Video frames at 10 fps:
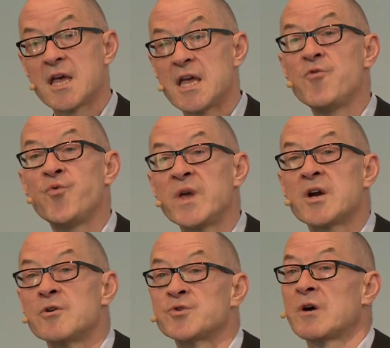if we
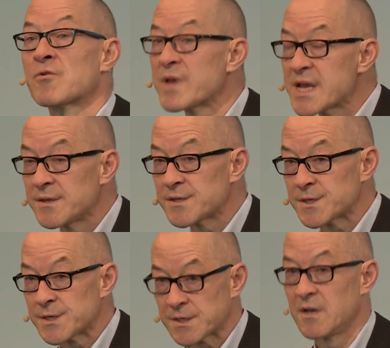go to our
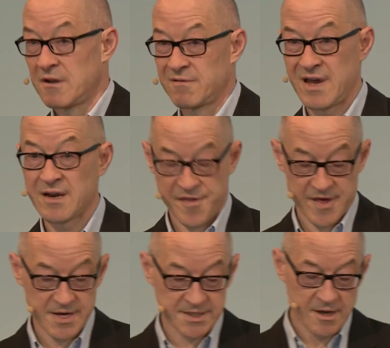weaknesses, then I
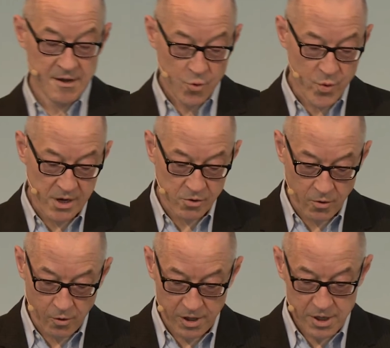think we are
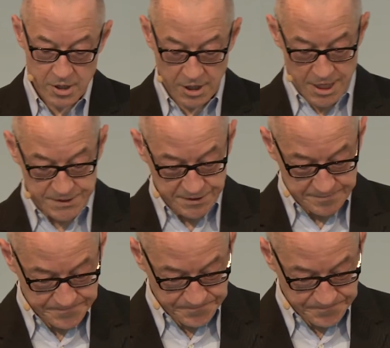all lost.